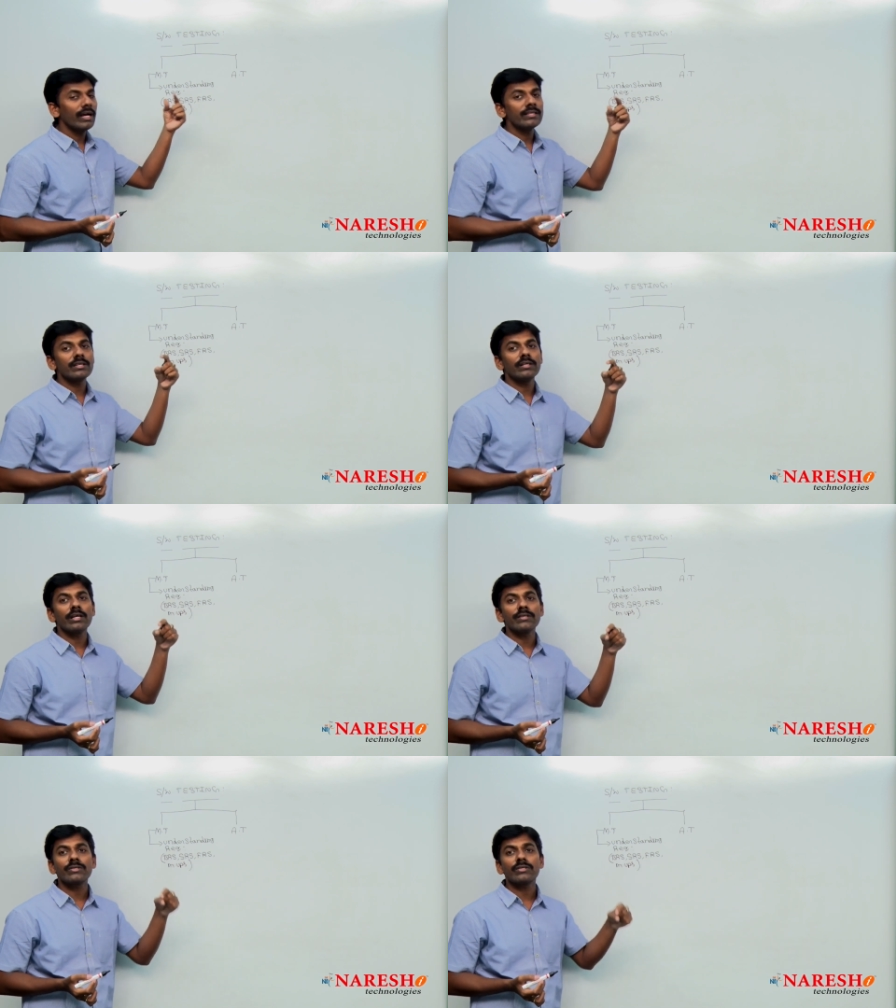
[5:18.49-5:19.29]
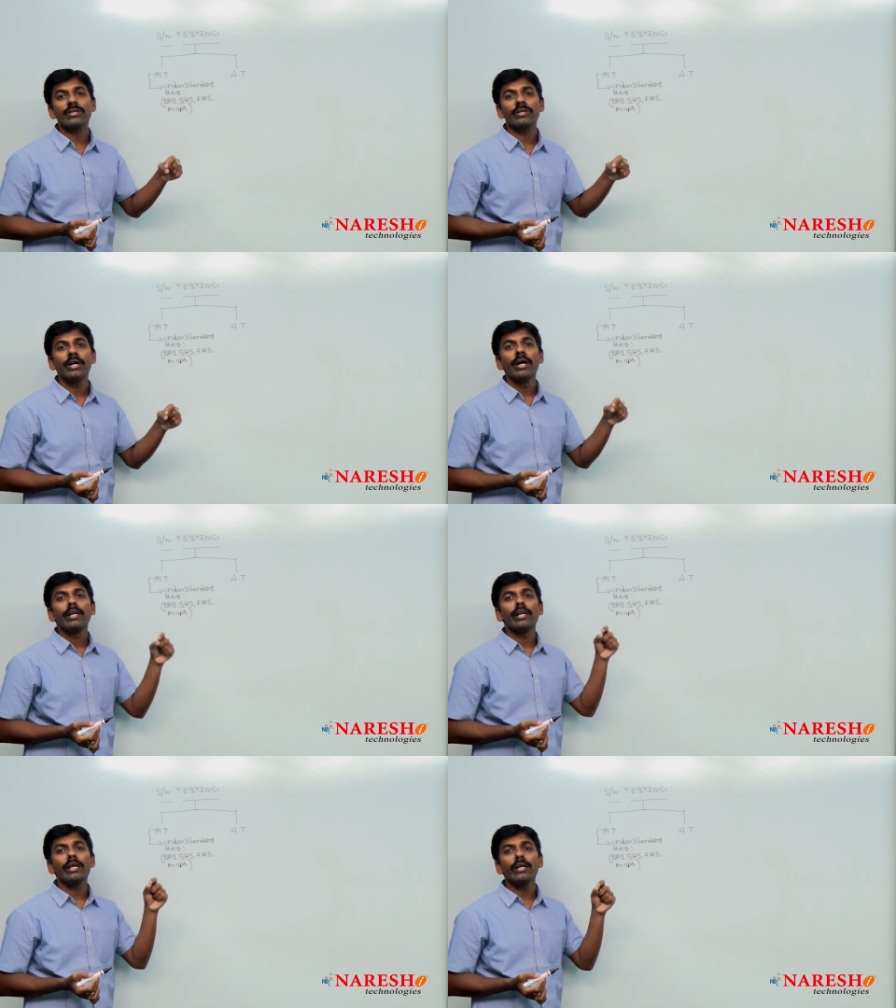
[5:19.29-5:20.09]
as a tester
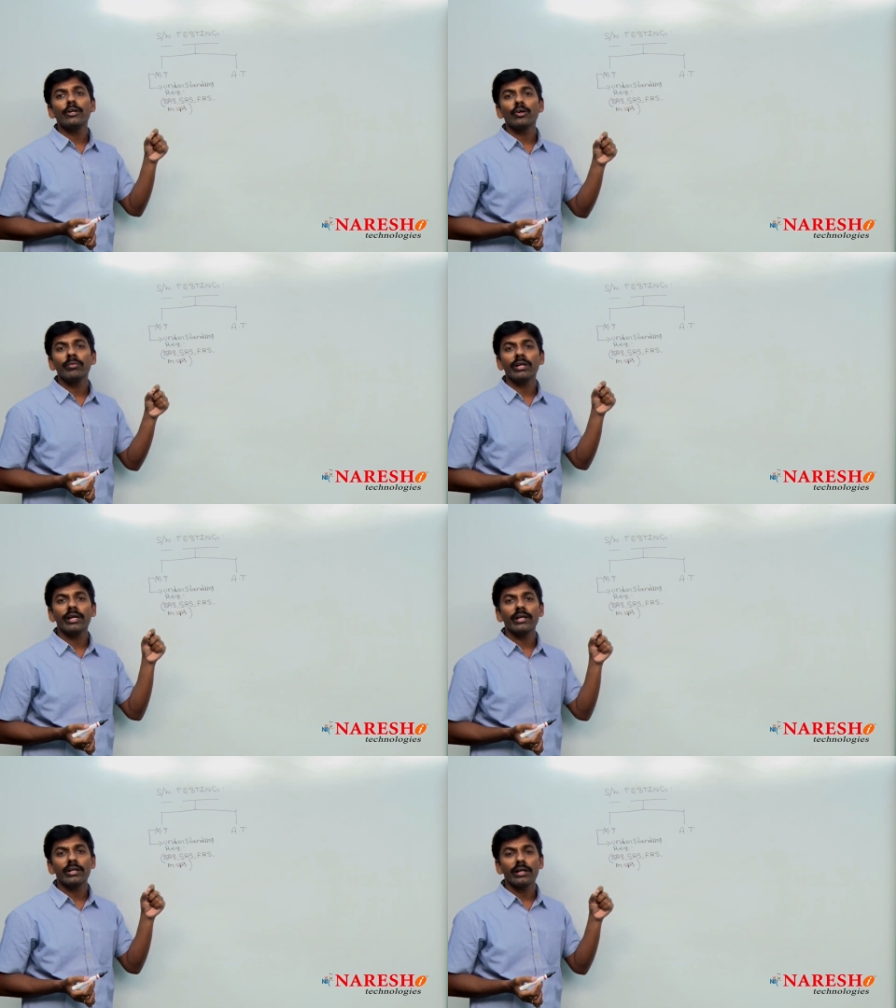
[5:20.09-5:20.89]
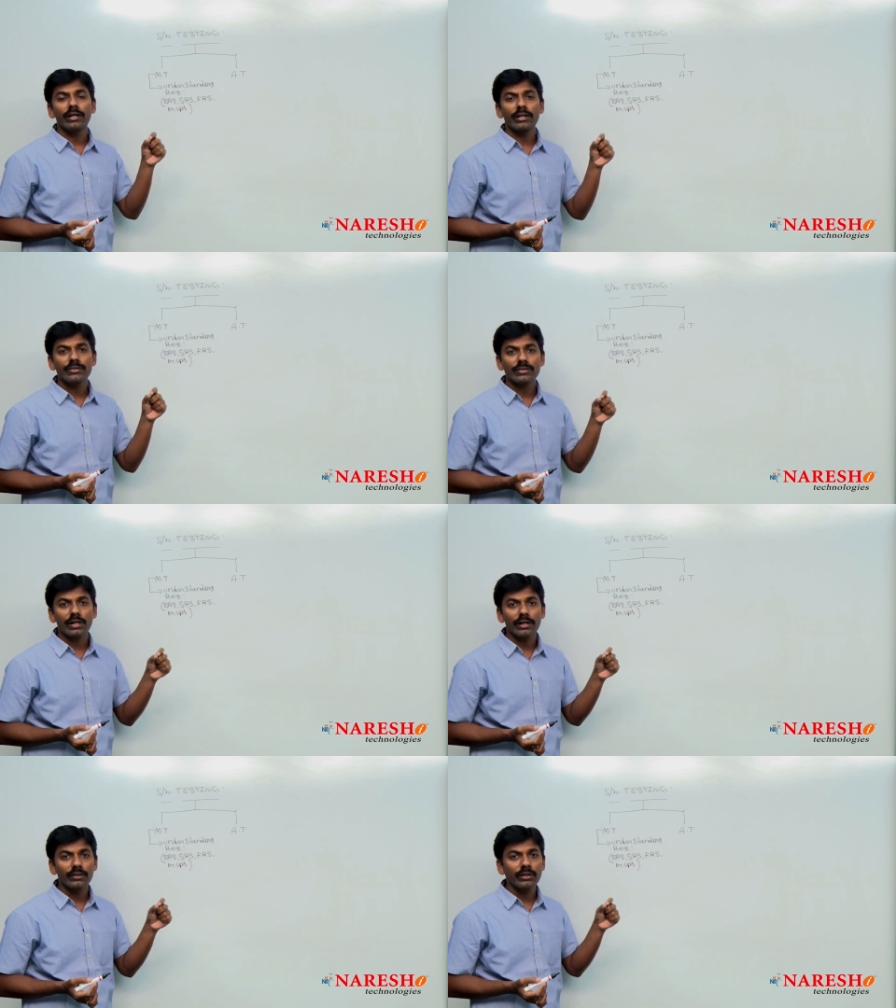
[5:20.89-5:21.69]
need to be get
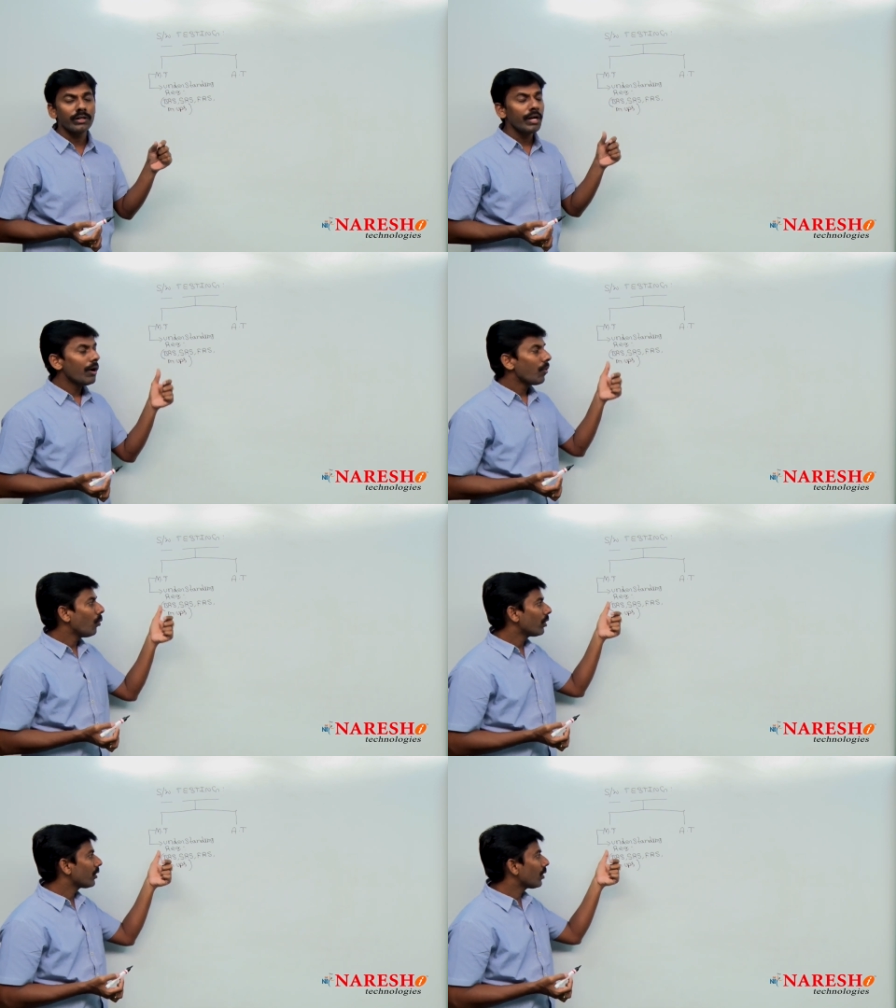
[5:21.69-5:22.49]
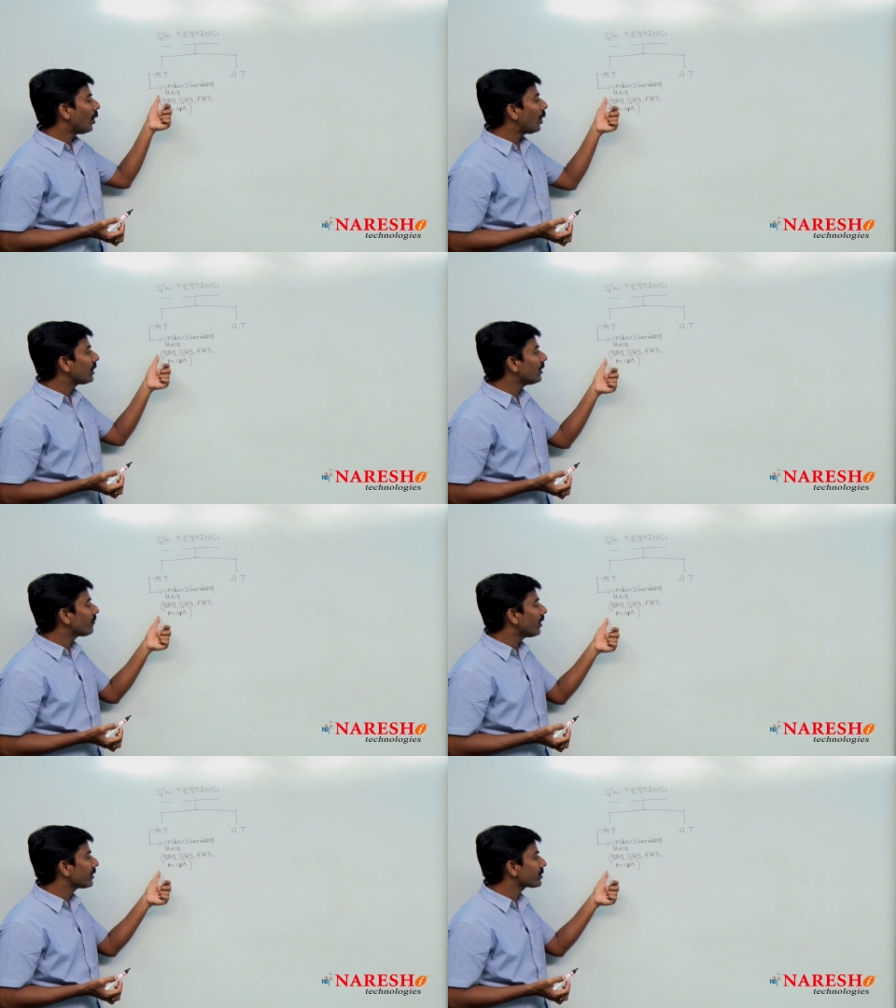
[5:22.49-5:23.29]
understood what are all the
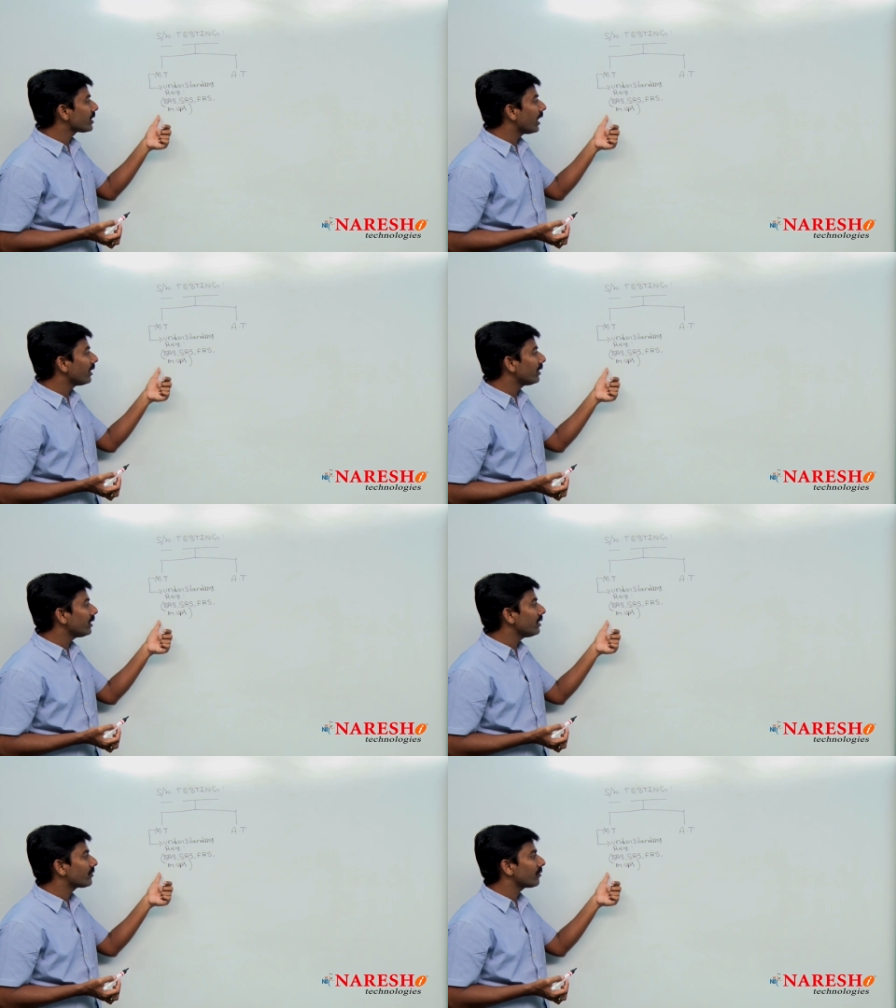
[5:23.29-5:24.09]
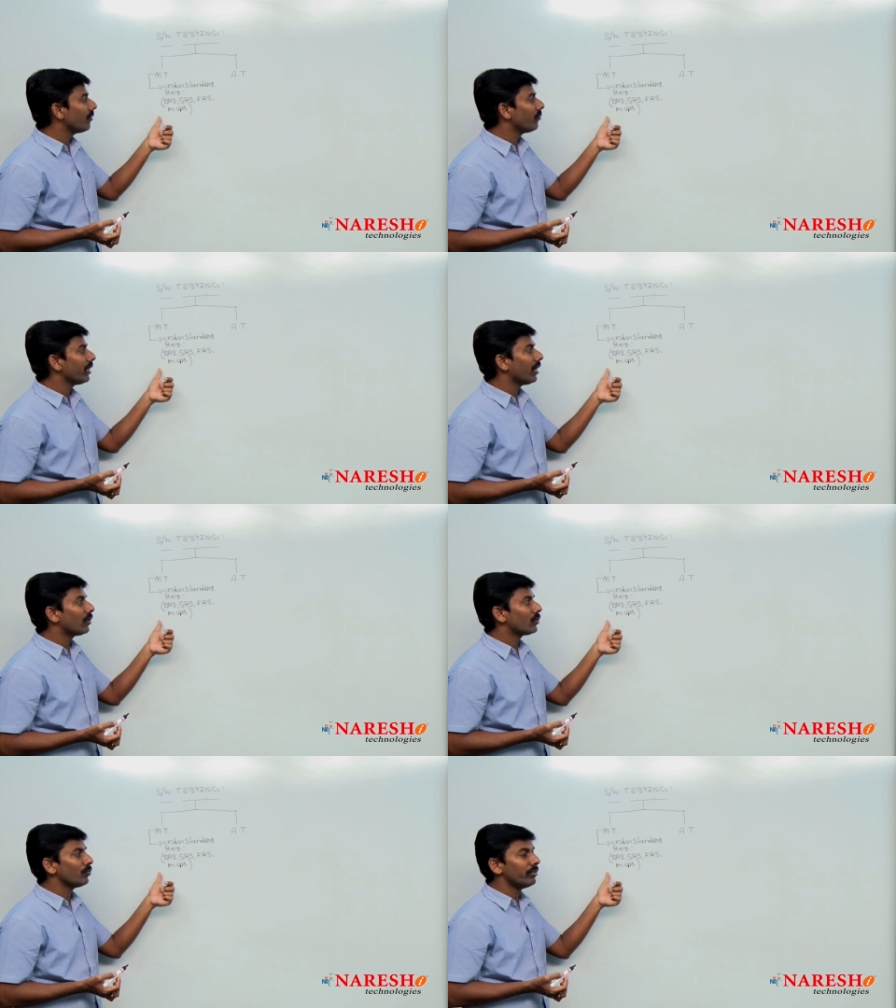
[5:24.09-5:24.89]
functionalities we
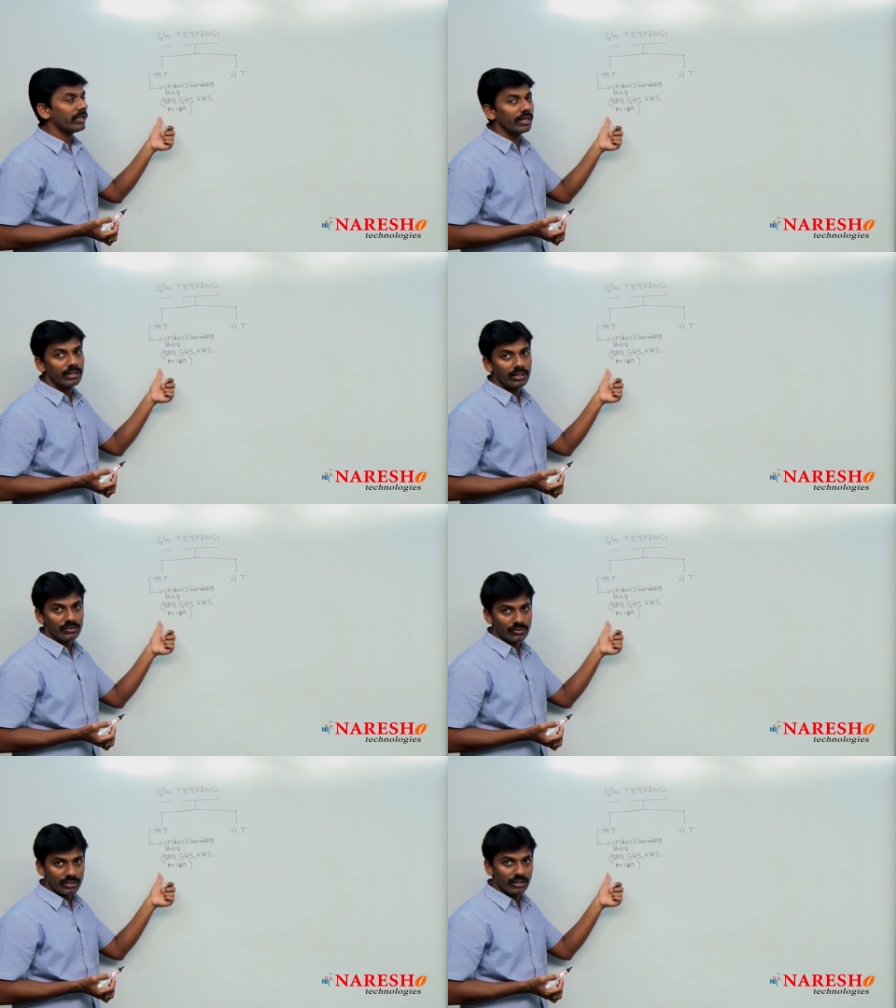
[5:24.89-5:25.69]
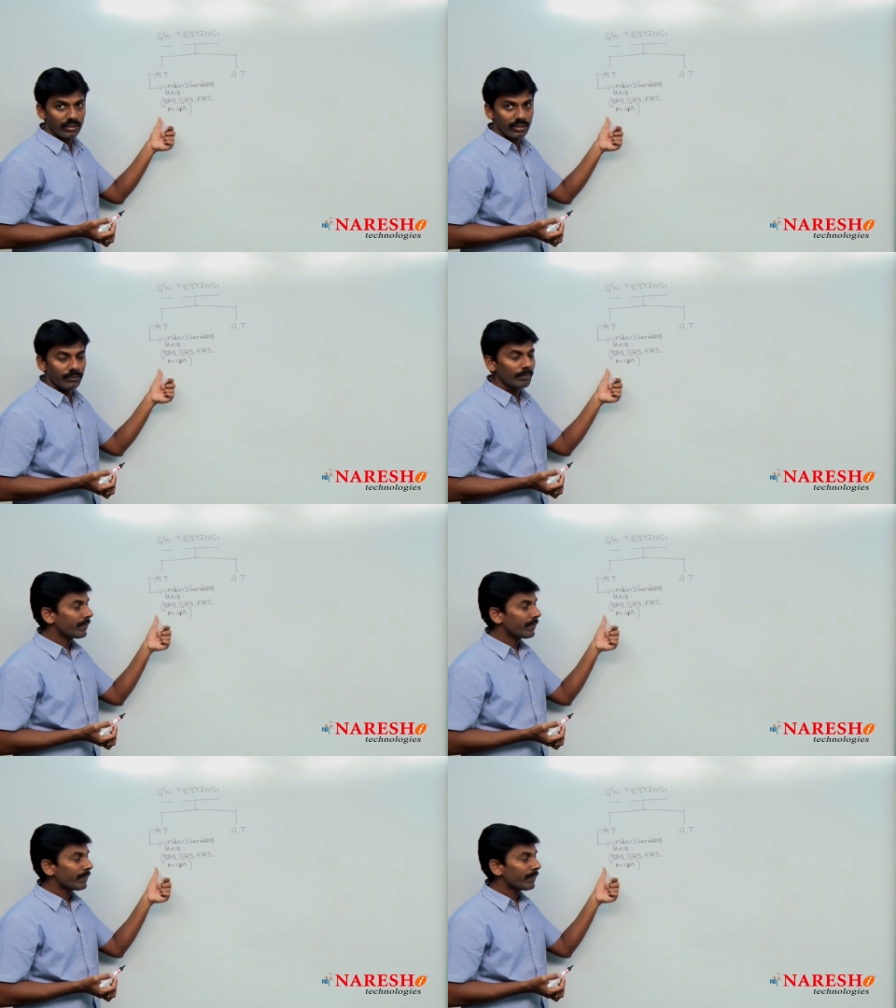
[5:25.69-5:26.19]
have to be get tested here.